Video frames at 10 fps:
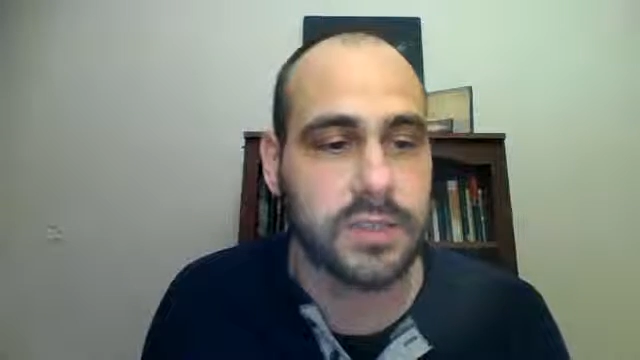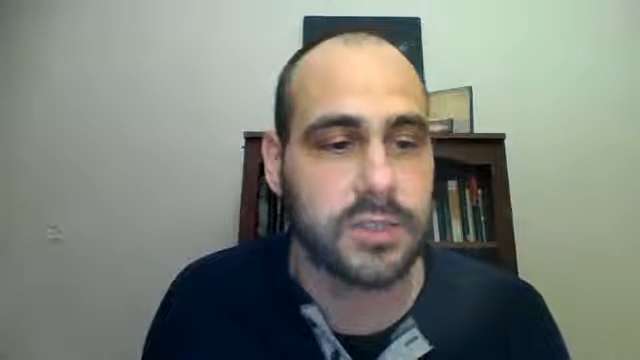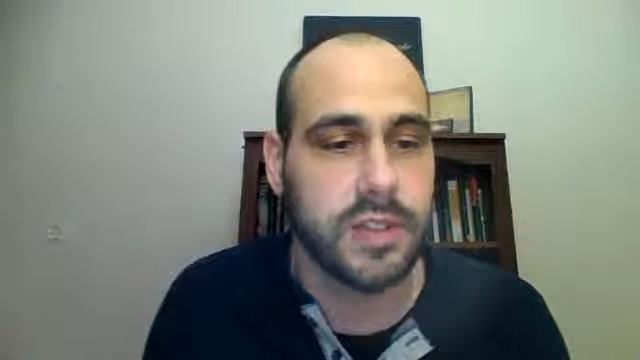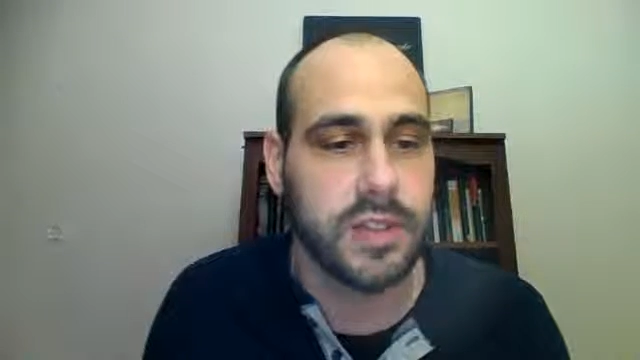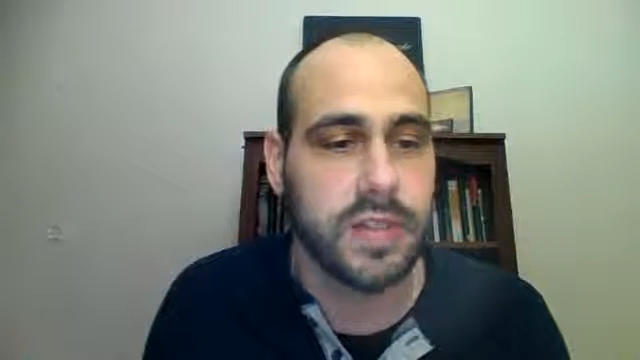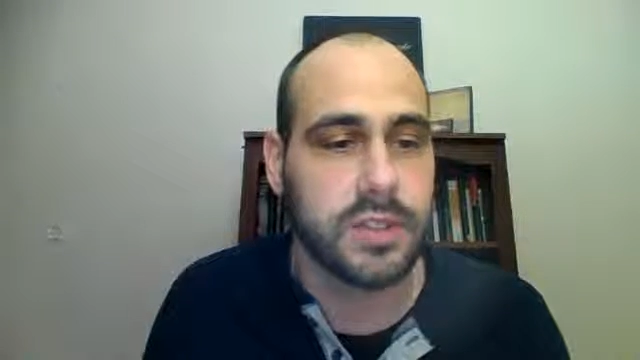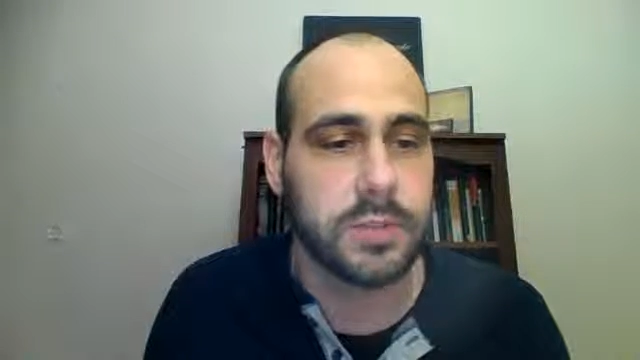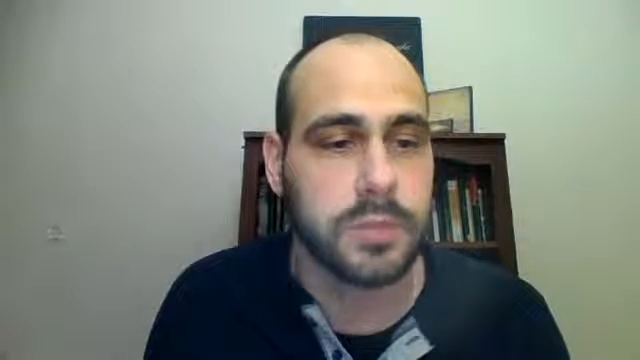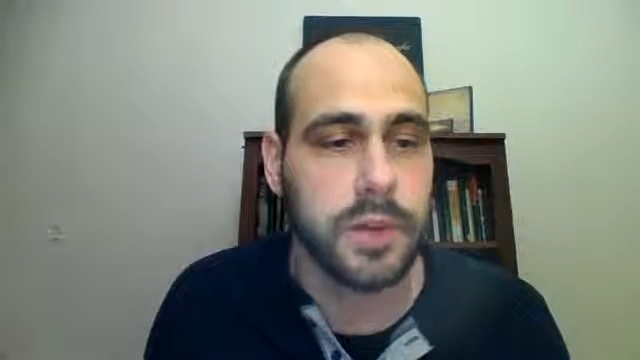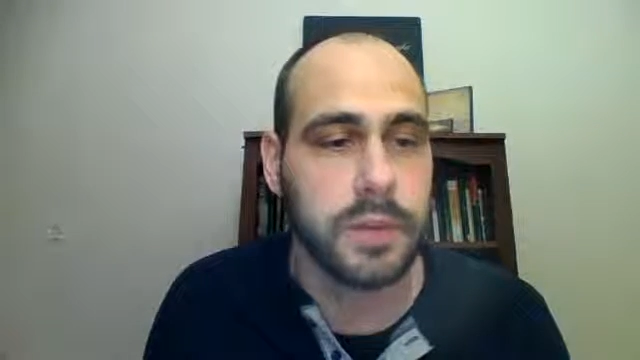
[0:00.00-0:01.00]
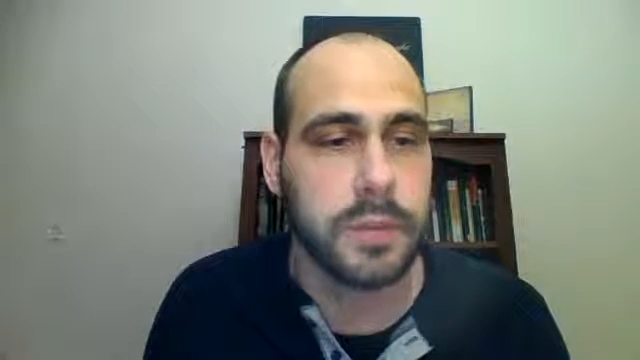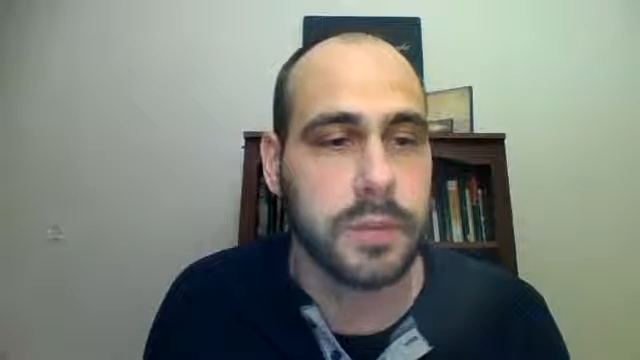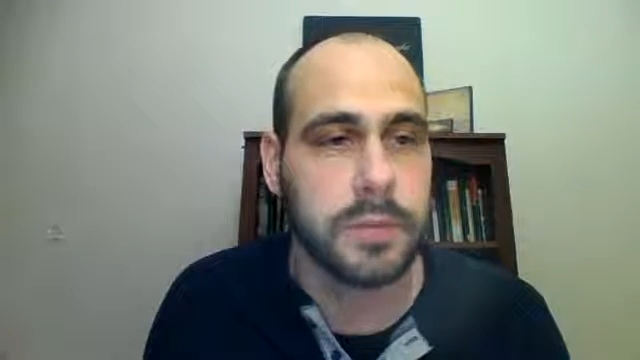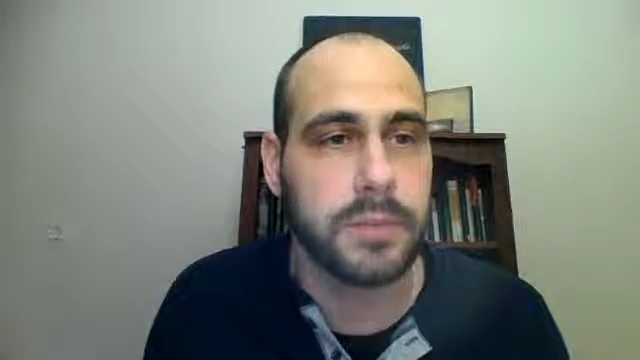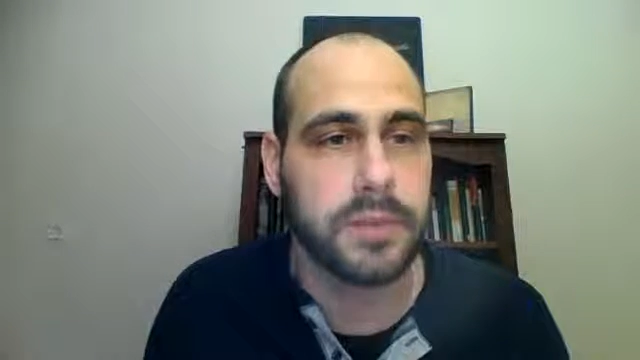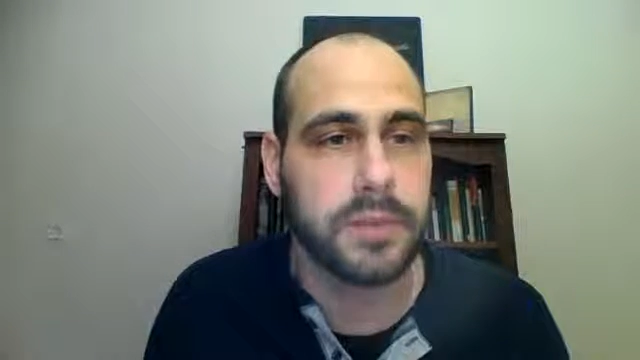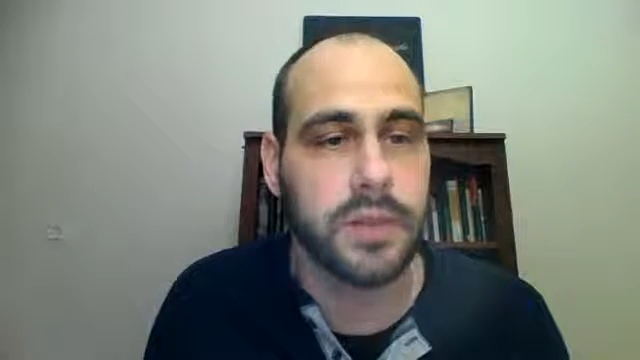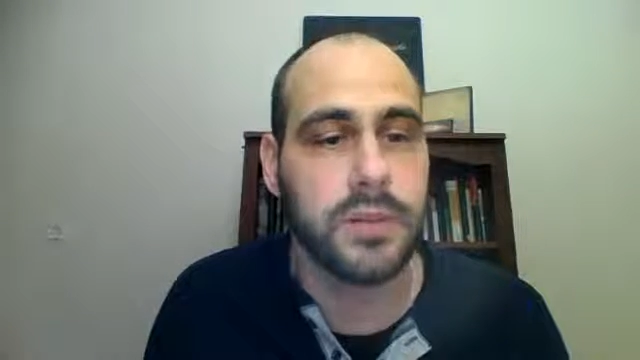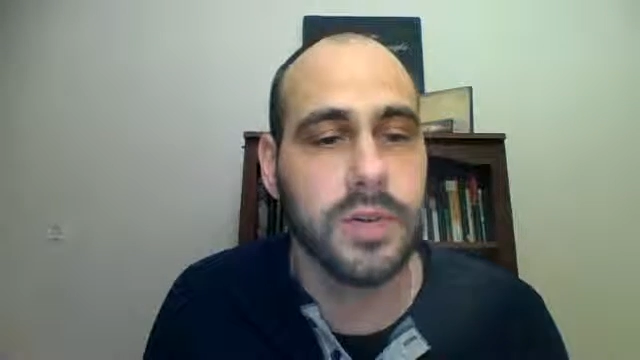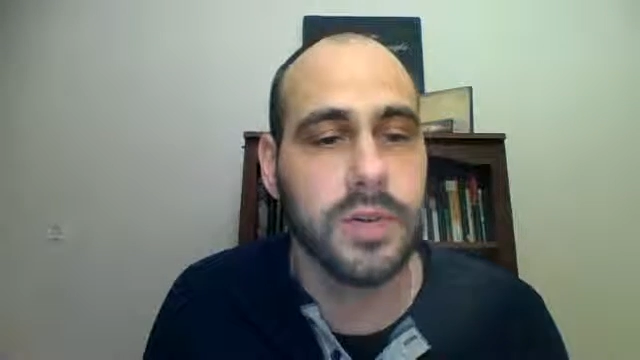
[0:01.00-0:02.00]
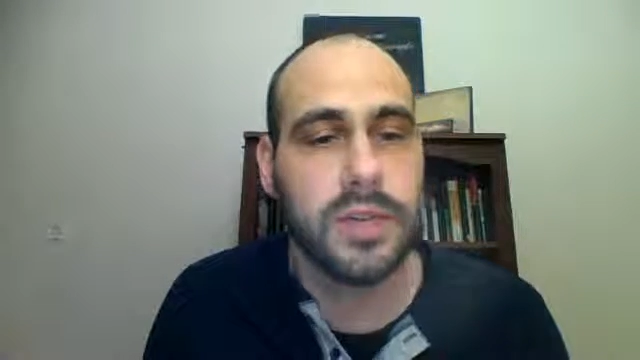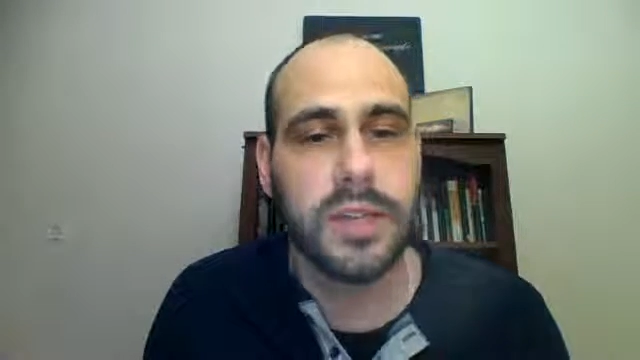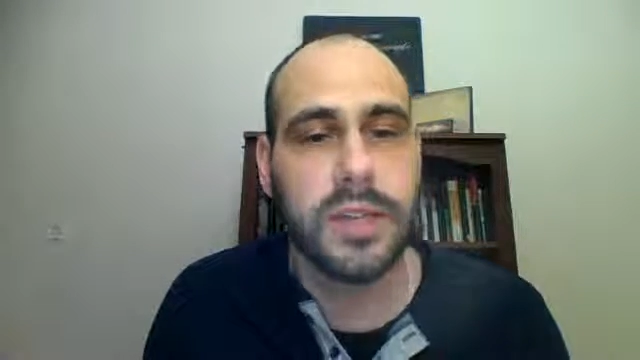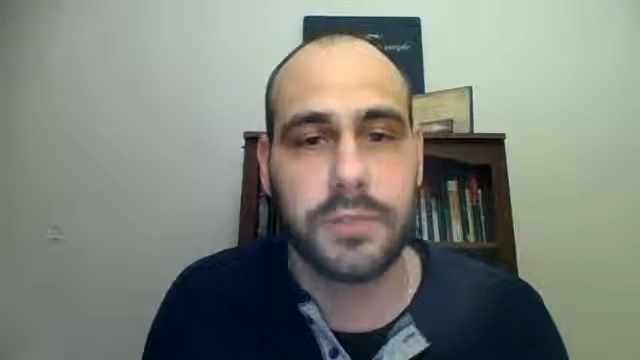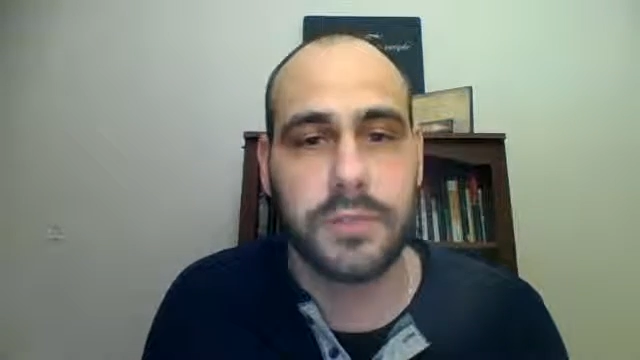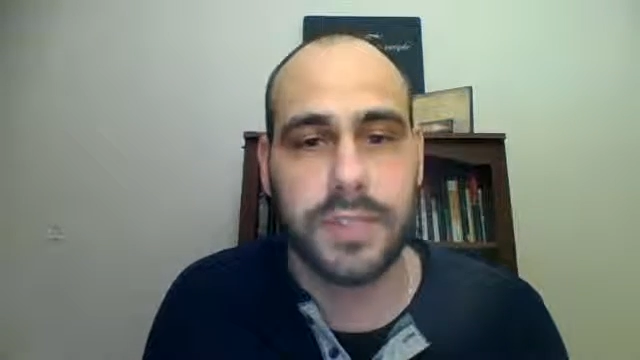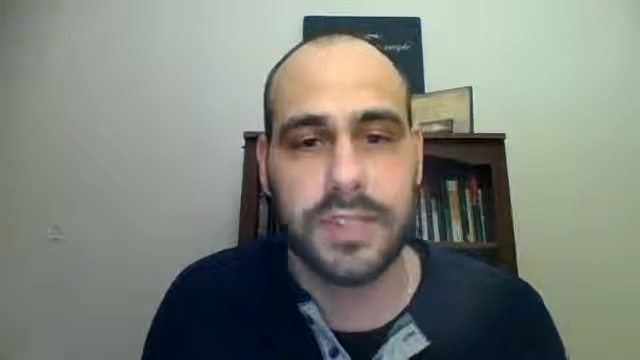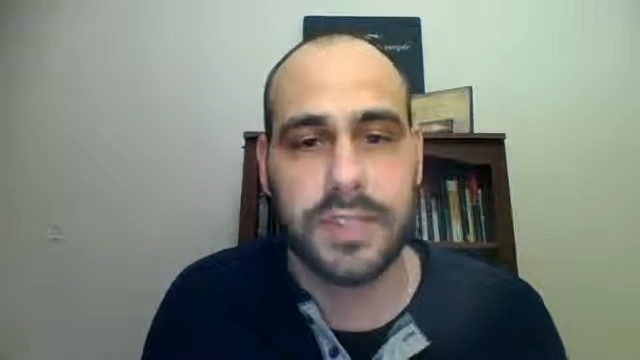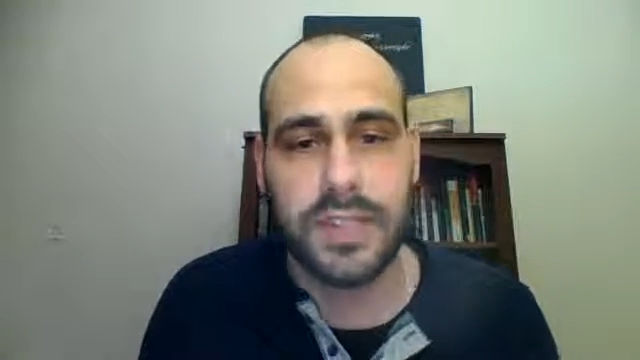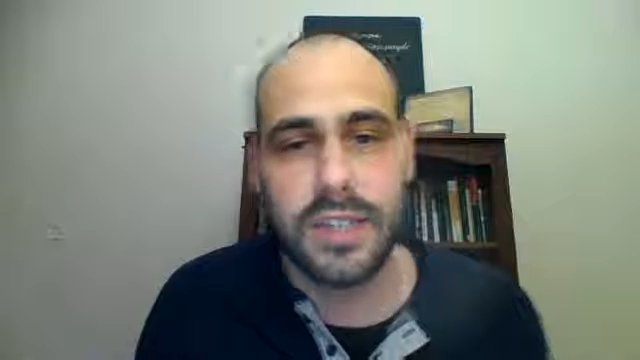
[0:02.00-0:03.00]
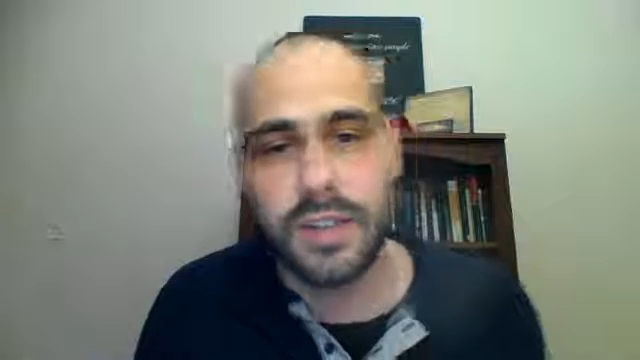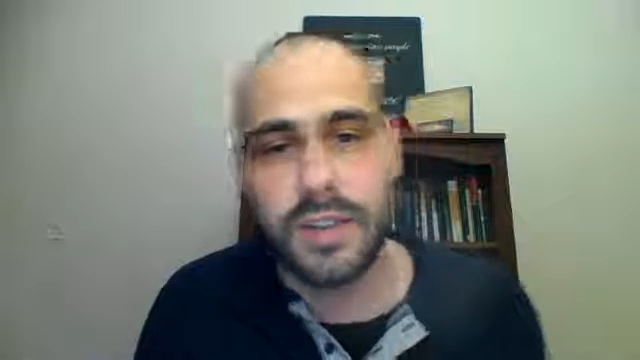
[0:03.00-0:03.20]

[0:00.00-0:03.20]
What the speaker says: just trying to inspire people. So thanks for listening.